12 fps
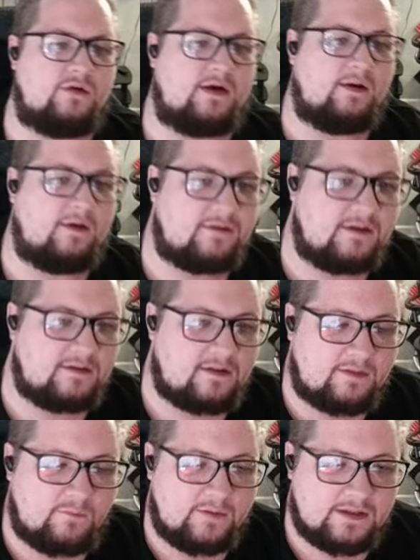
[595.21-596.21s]
Now, I think that
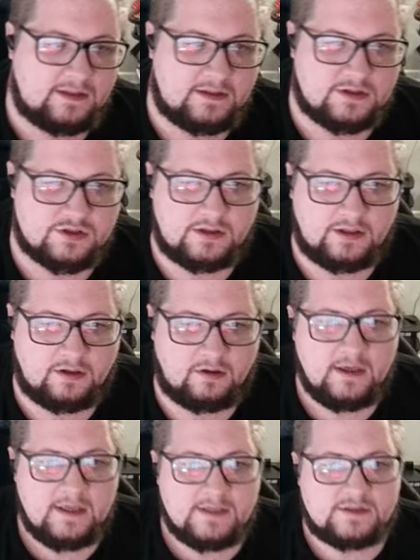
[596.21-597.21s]
the win condition here
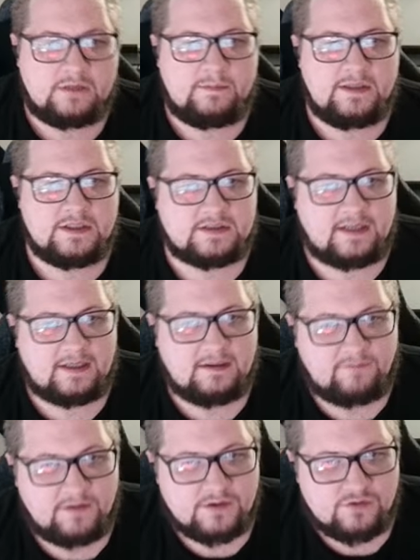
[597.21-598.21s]
is going to be just letting the
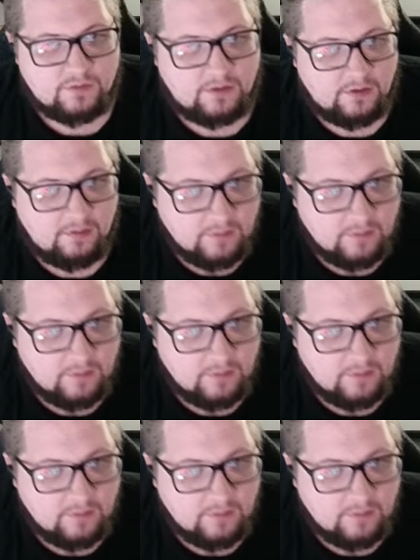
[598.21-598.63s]
Venusaur go.